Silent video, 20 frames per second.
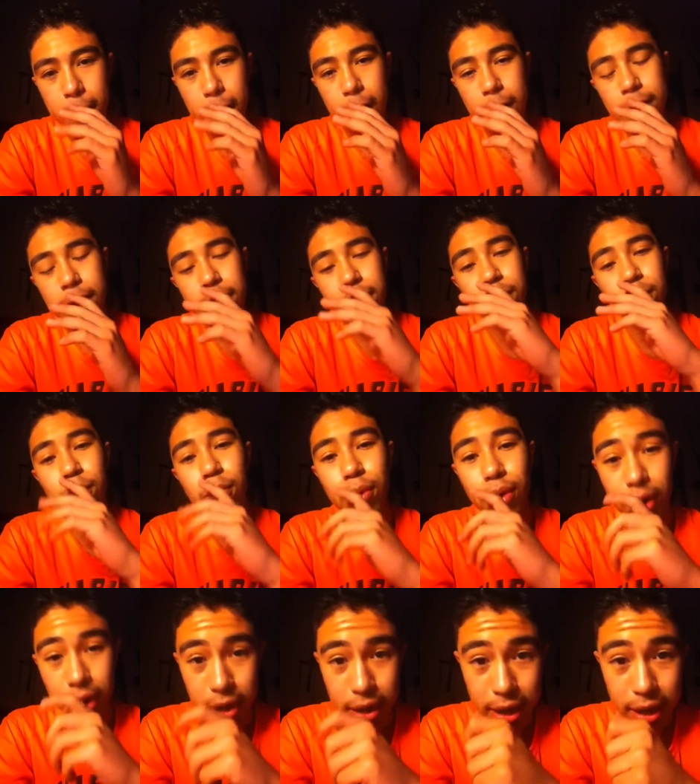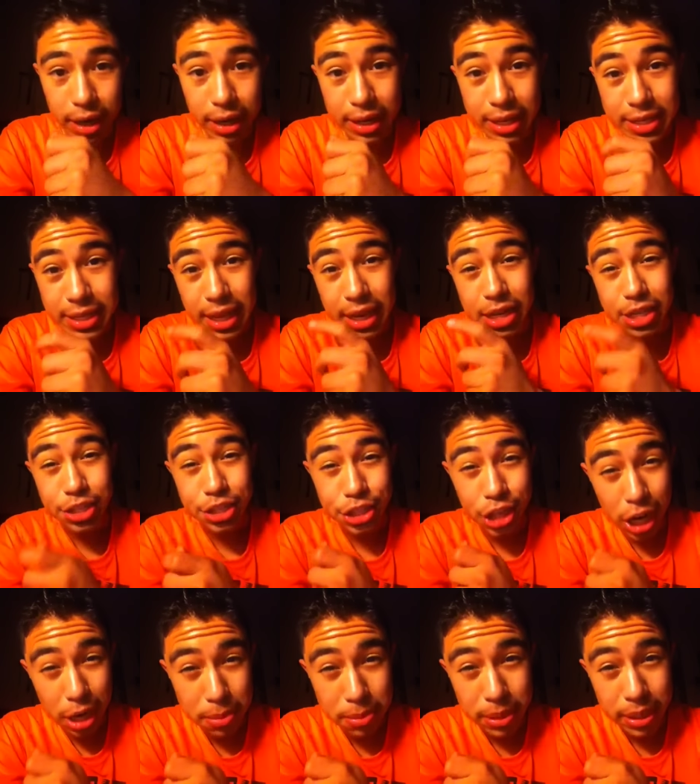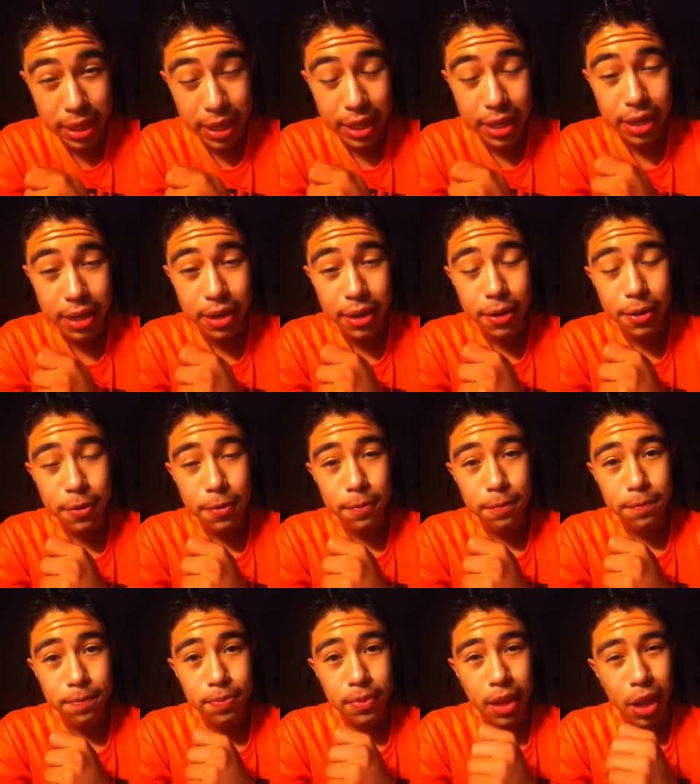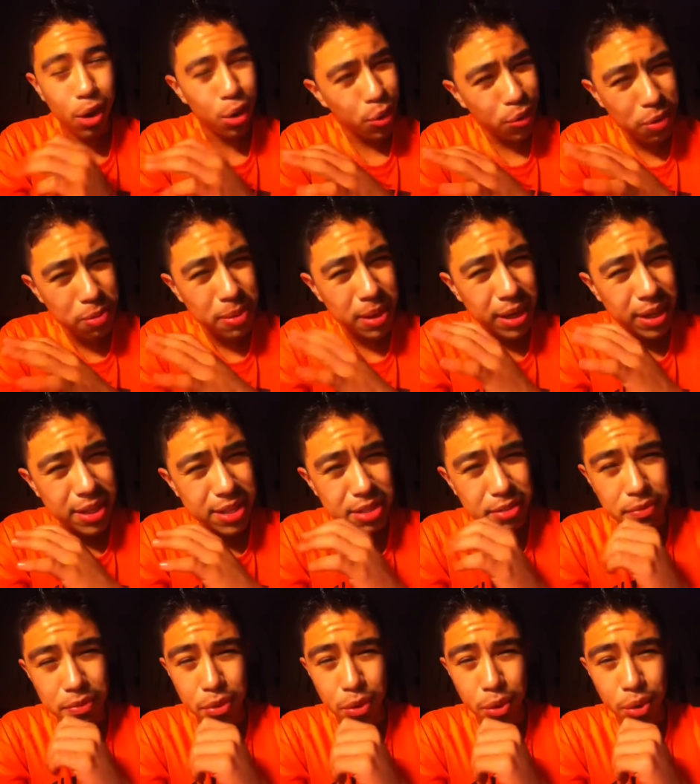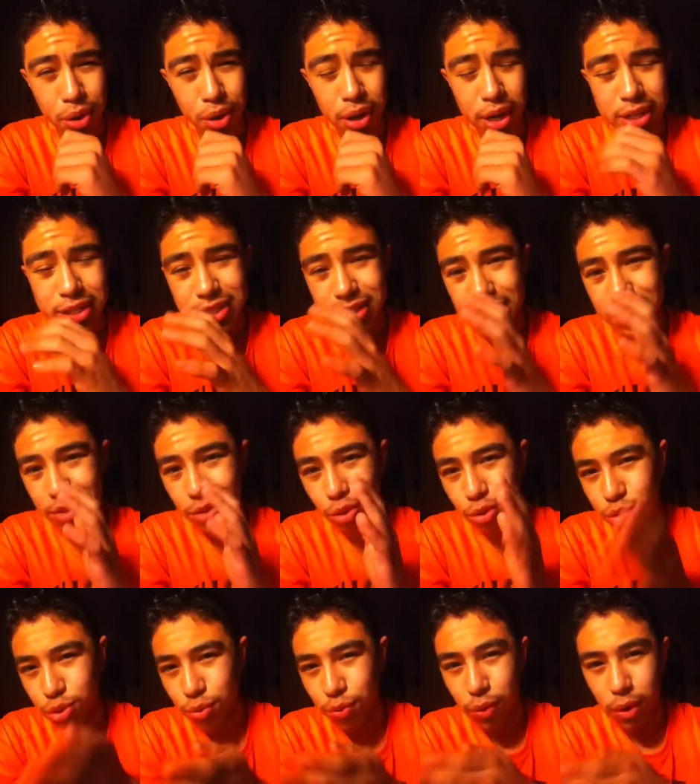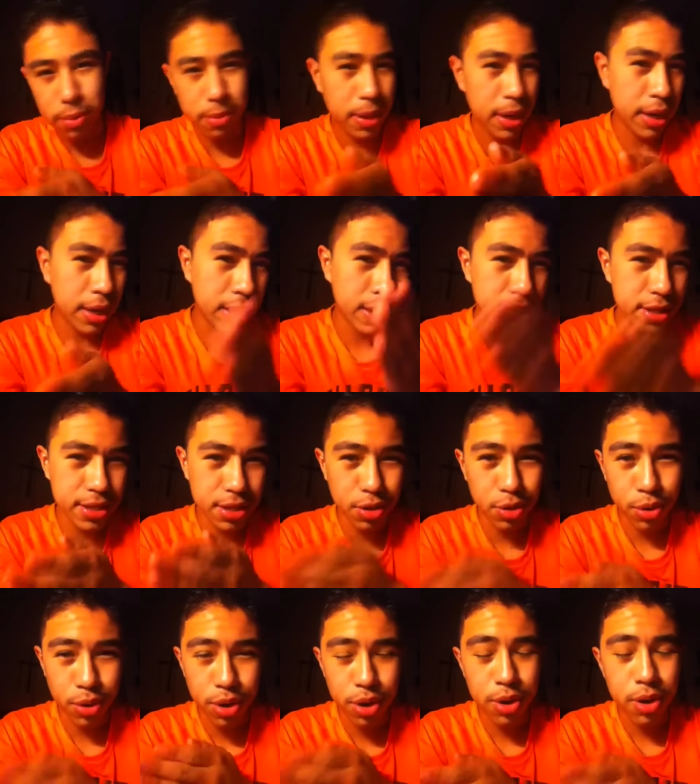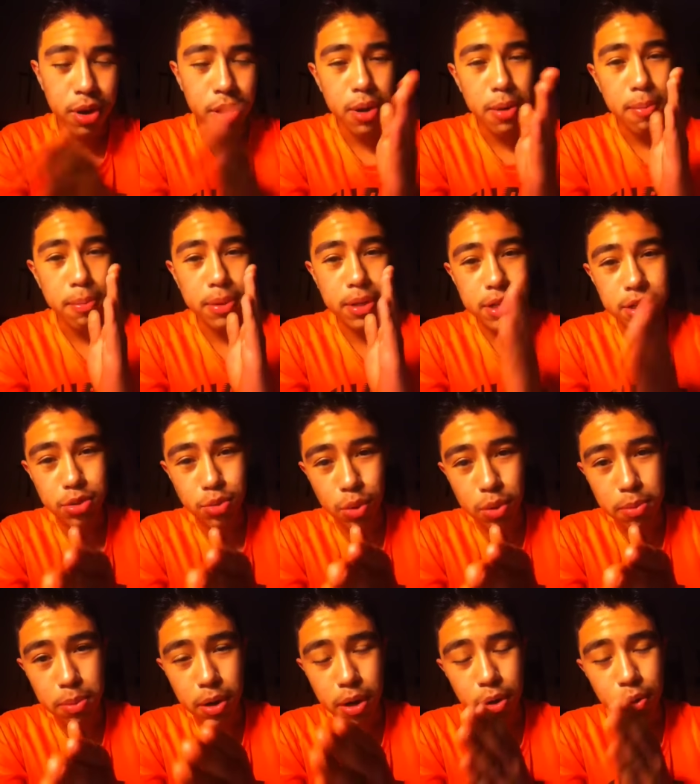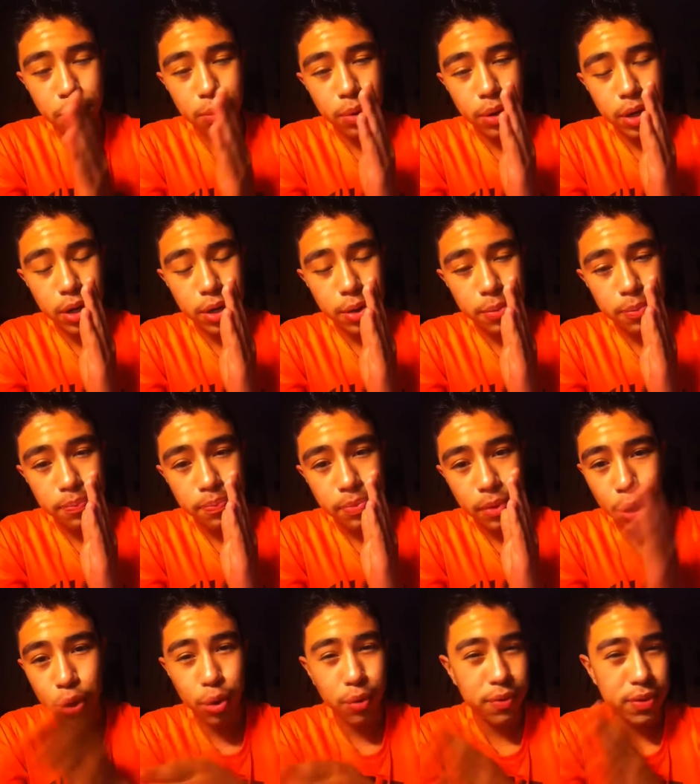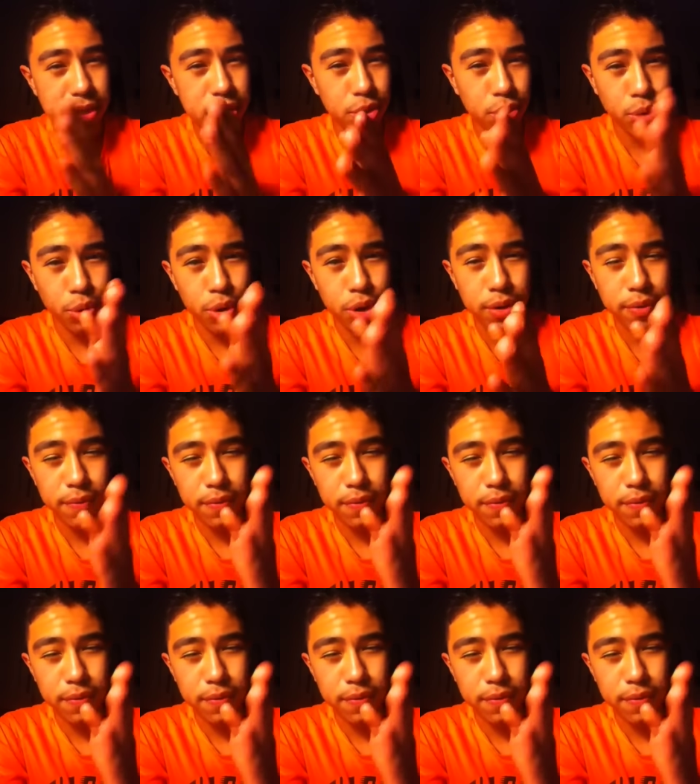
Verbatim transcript: And then uh, he's at his job again. I don't know if I'm getting this stuff in order. I just know so far I'm getting this in order. But there's just one part where I don't know if it's in order.